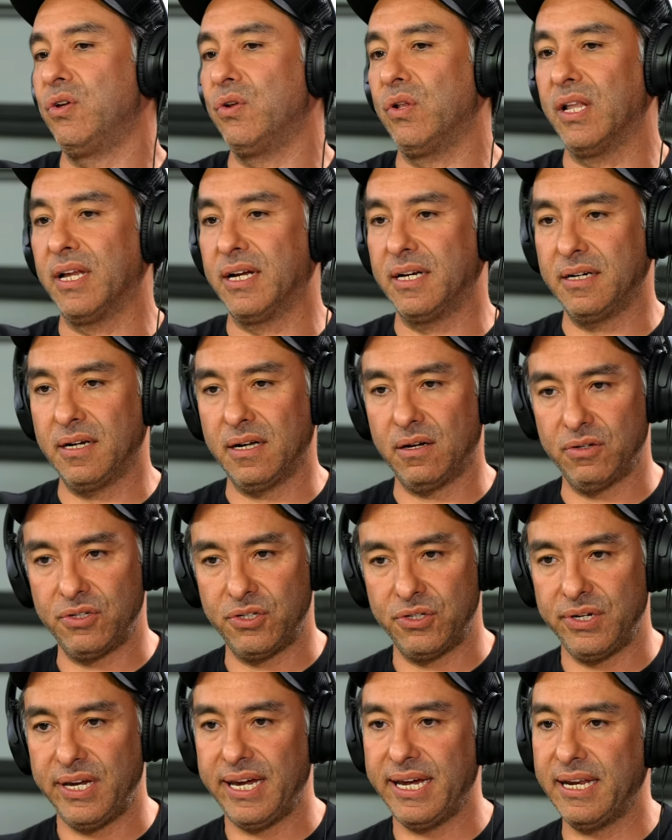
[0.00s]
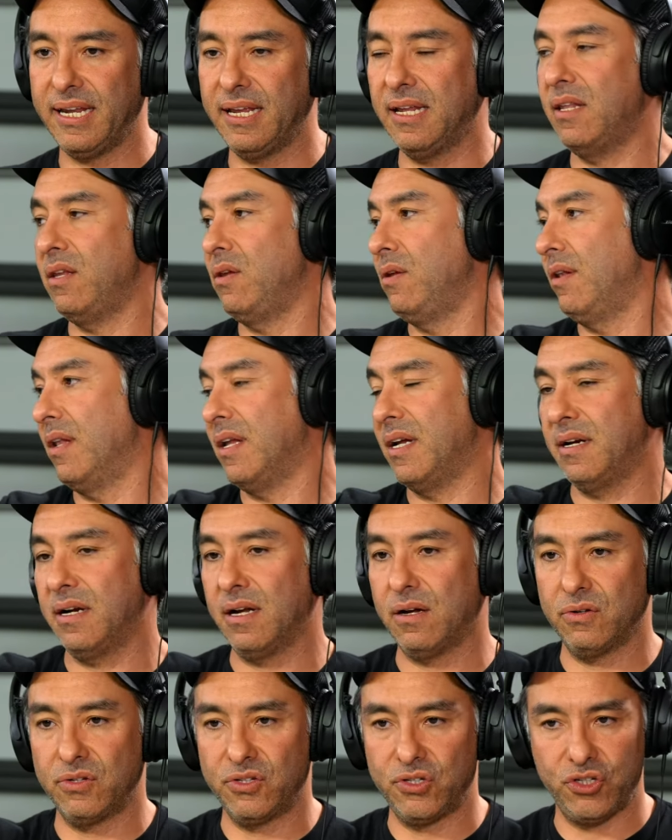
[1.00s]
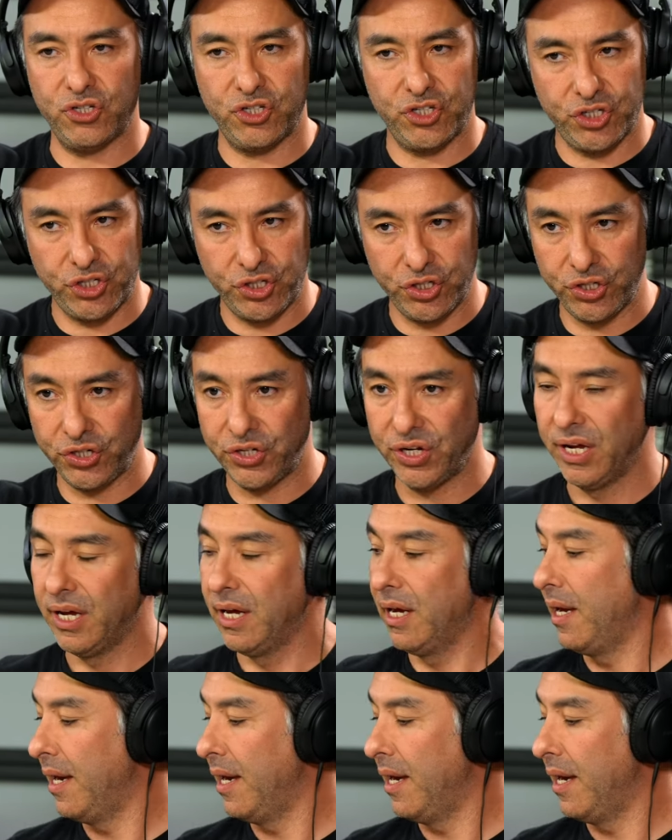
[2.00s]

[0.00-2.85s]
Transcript: You learn how to edit. You learn how to shoot